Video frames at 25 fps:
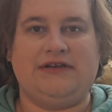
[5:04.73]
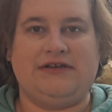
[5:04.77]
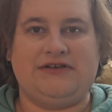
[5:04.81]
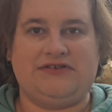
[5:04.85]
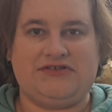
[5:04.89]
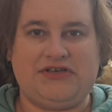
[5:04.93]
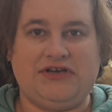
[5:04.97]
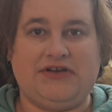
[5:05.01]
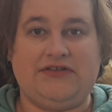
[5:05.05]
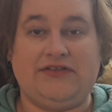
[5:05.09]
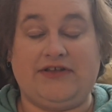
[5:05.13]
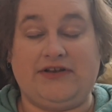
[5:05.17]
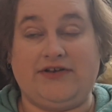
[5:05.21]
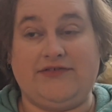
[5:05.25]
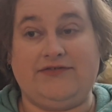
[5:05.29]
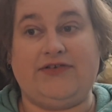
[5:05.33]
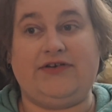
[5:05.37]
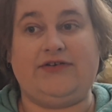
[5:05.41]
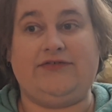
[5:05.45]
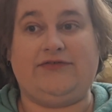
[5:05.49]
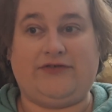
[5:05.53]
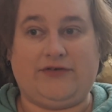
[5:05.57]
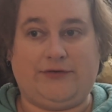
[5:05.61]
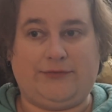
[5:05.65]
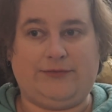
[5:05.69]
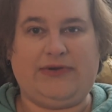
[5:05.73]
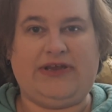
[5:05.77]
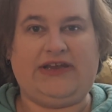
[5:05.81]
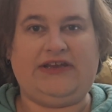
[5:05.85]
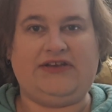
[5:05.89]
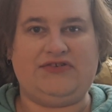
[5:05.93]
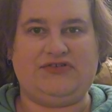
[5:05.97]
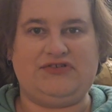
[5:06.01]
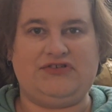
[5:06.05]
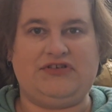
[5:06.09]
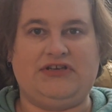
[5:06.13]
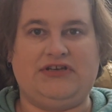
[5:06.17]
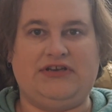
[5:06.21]
share a lot of
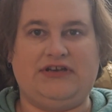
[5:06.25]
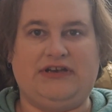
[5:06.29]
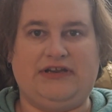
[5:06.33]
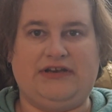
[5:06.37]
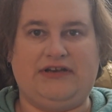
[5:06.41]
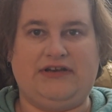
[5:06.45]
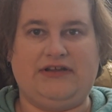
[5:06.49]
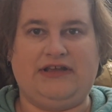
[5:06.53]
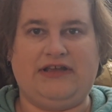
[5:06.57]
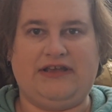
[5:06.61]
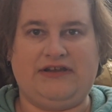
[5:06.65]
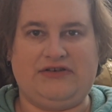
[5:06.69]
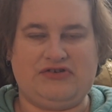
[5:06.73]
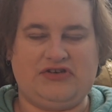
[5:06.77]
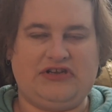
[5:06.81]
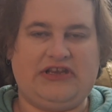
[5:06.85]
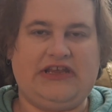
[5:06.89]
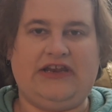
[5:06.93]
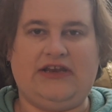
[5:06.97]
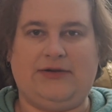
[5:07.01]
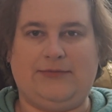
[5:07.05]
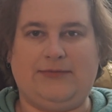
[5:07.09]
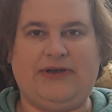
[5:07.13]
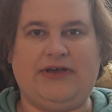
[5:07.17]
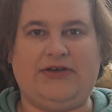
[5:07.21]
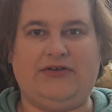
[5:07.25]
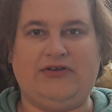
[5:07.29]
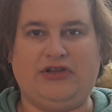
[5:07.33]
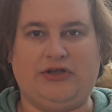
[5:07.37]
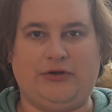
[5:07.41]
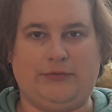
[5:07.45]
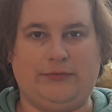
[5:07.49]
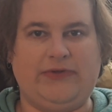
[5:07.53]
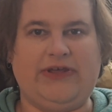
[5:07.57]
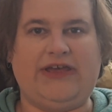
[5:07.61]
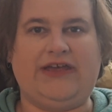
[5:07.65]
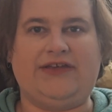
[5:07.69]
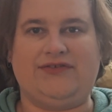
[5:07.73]
information and educate about
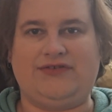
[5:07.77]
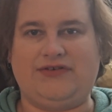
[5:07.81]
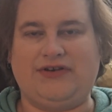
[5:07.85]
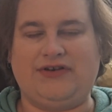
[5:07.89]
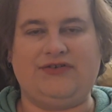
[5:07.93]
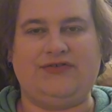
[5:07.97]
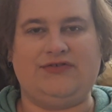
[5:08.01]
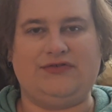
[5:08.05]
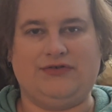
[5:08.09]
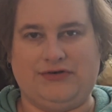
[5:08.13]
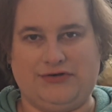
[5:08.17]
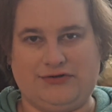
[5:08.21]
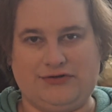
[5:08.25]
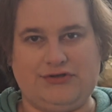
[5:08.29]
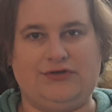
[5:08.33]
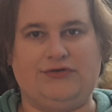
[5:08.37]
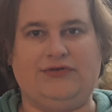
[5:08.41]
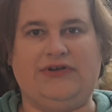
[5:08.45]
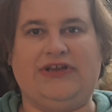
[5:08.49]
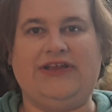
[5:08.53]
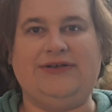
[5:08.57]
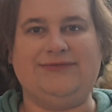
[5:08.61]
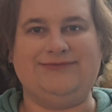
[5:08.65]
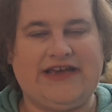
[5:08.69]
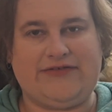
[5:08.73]
plastic surgery.